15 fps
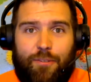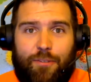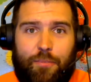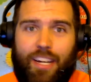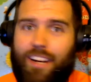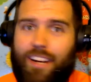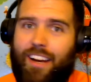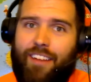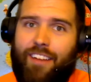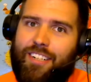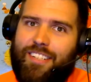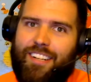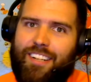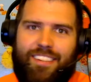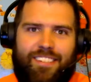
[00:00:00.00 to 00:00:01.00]
I haven't done
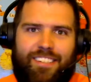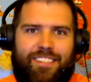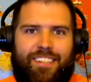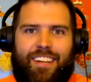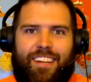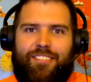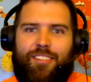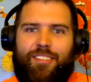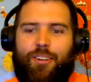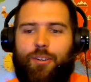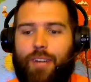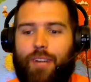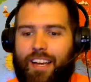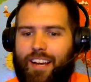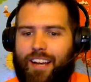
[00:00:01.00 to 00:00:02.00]
this yet, so
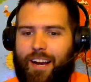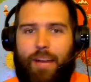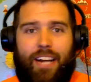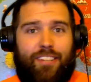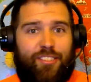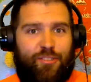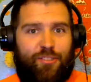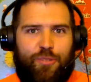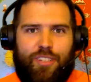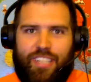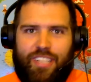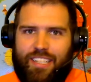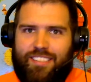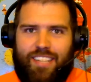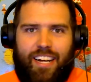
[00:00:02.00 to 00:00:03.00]
I'm actually really
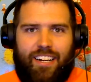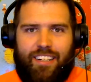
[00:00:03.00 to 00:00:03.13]
excited.